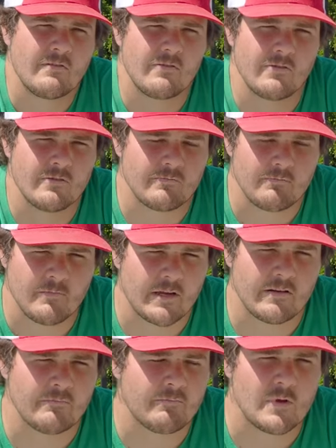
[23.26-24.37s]
for
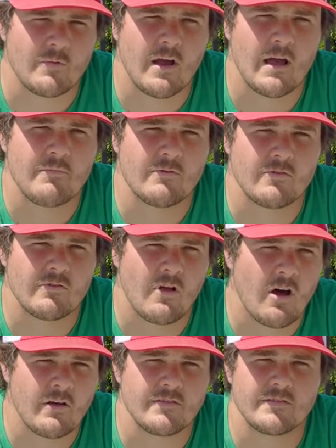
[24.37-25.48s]
making people happy with their
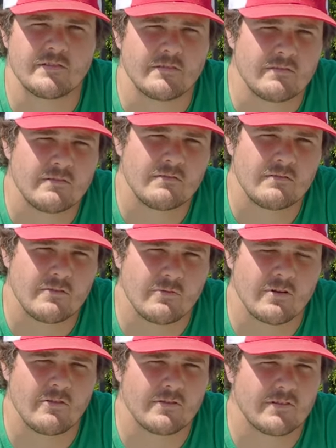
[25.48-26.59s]
lawns and
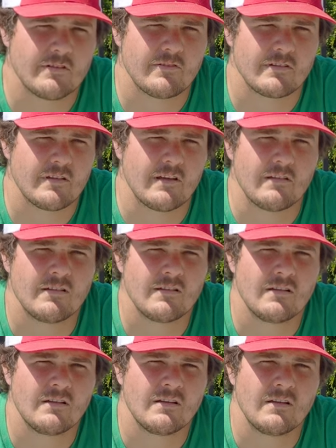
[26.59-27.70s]
doing other stuff like that. When
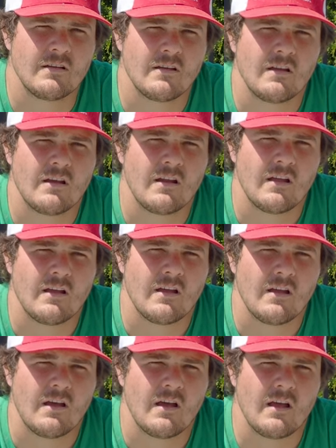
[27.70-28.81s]
did you get started with
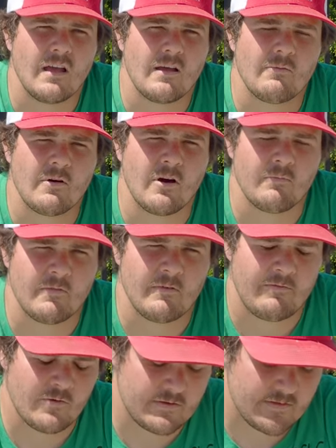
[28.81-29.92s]
the business? Well, my
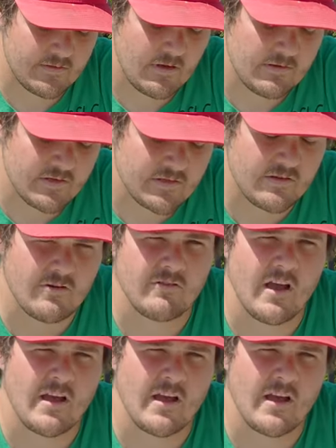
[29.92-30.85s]
first, I just started